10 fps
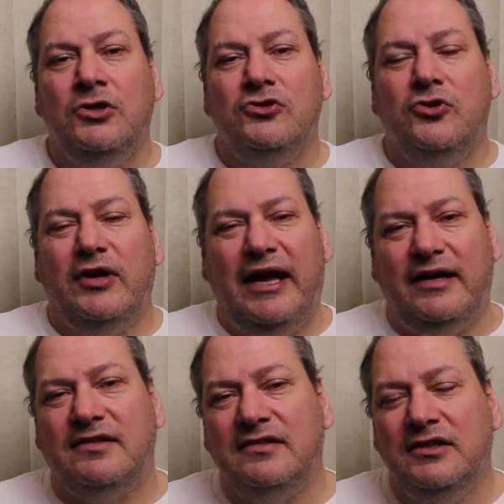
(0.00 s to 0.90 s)
So
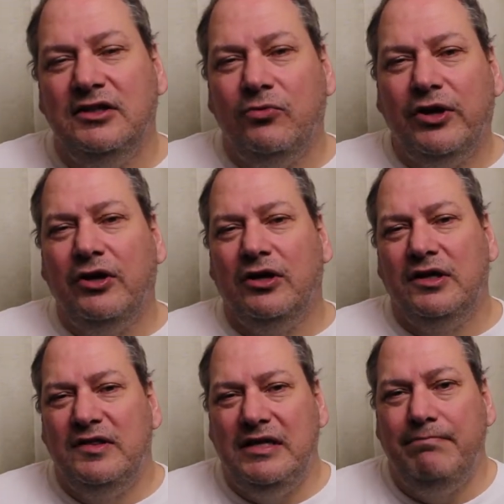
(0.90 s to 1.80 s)
next we're going
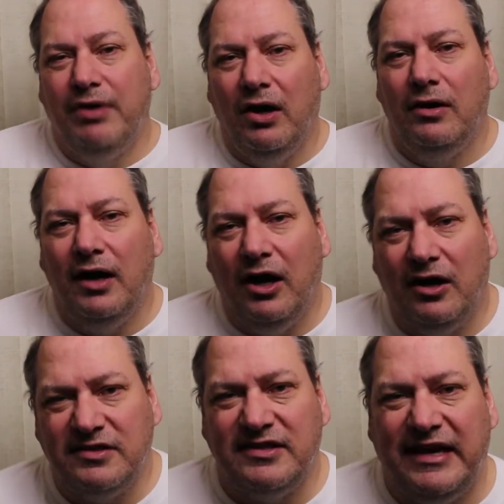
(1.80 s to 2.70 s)
to debug
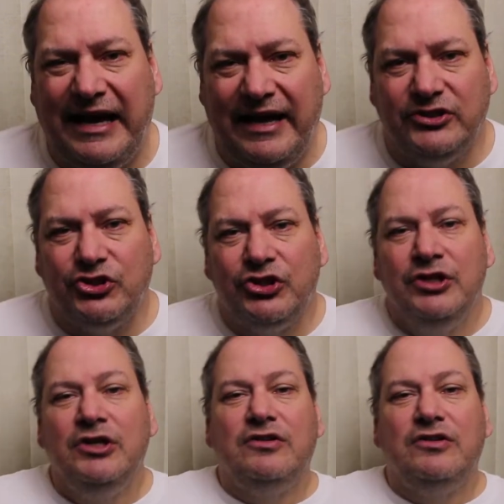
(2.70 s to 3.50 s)
our sketch.